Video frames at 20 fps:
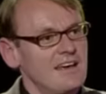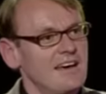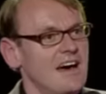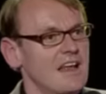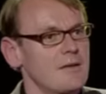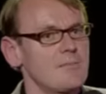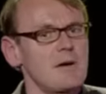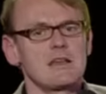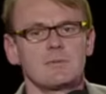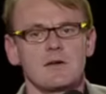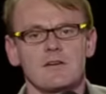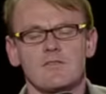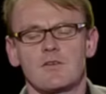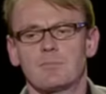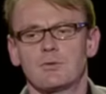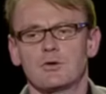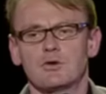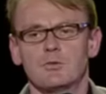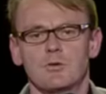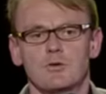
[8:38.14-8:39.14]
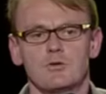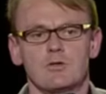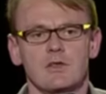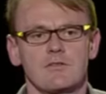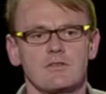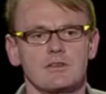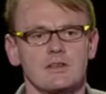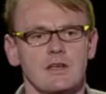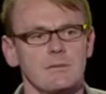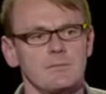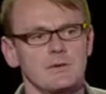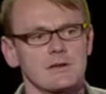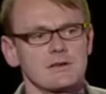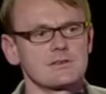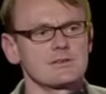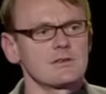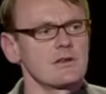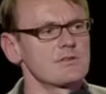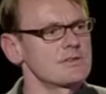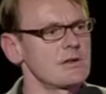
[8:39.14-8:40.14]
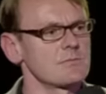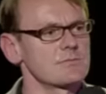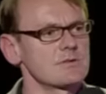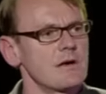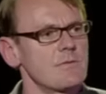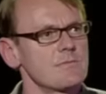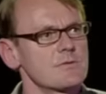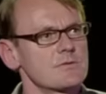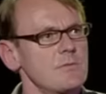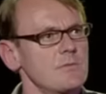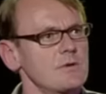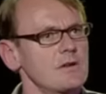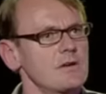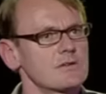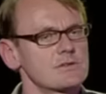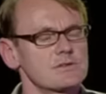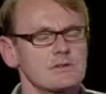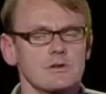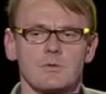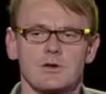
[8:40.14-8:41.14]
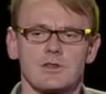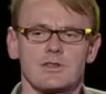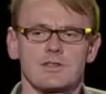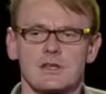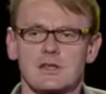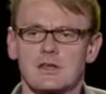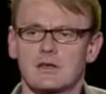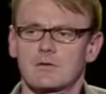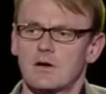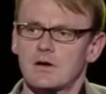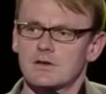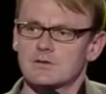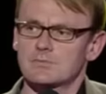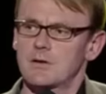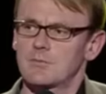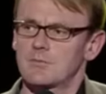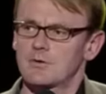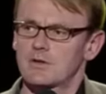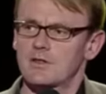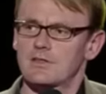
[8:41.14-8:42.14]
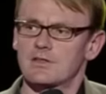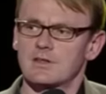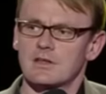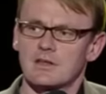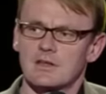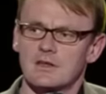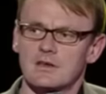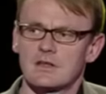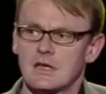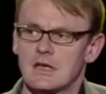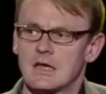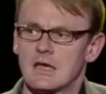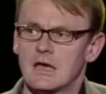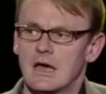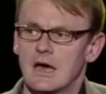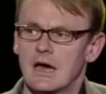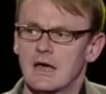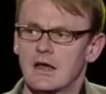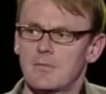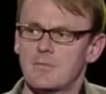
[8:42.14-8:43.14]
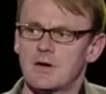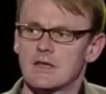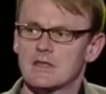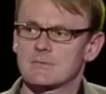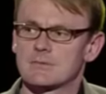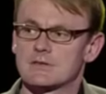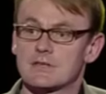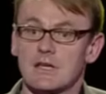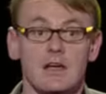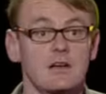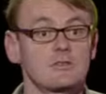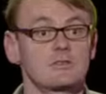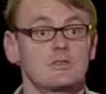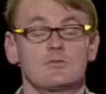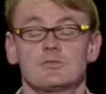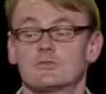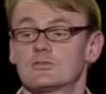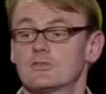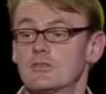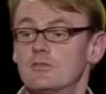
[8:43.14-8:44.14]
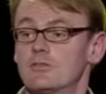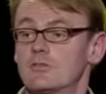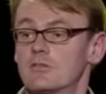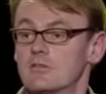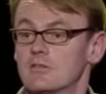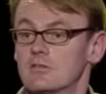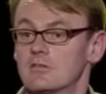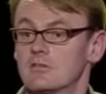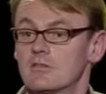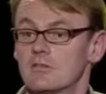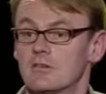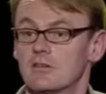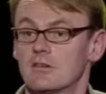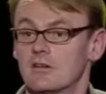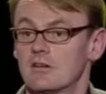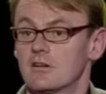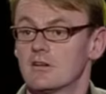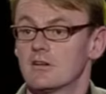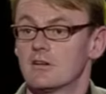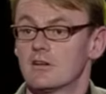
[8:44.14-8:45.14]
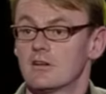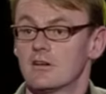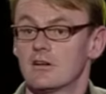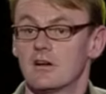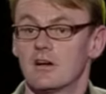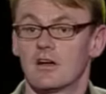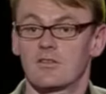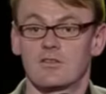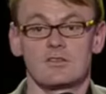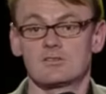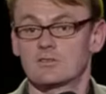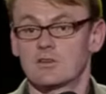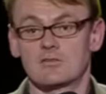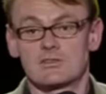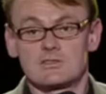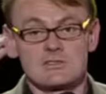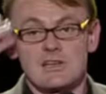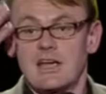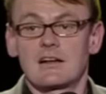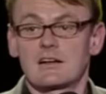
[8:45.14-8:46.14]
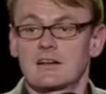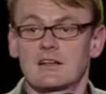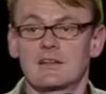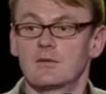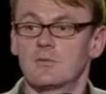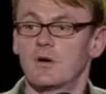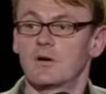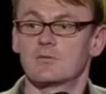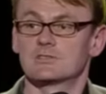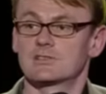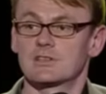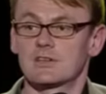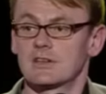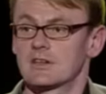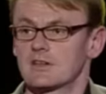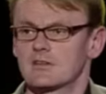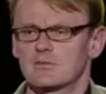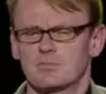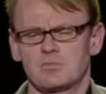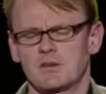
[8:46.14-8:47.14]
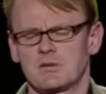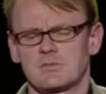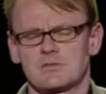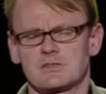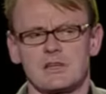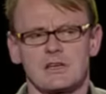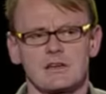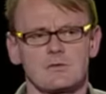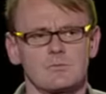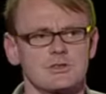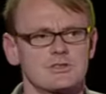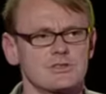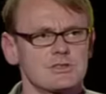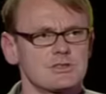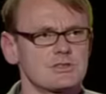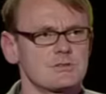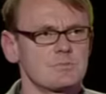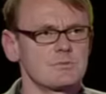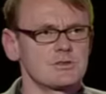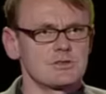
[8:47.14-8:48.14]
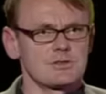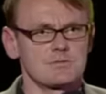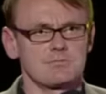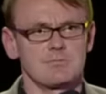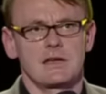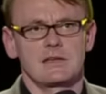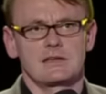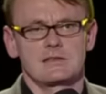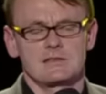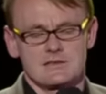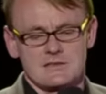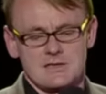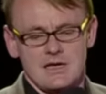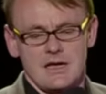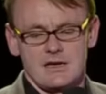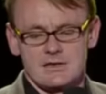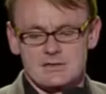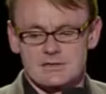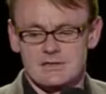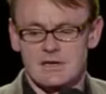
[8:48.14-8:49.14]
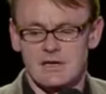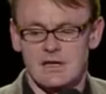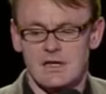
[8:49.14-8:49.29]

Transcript: And I made a bit of a boo-boo the other day because, you know, sometimes women ask you what you're thinking, ask men what they're thinking. And I made the mistake. I told the truth. I thought I told her exactly what I was thinking. It's a big mistake. We just made sex.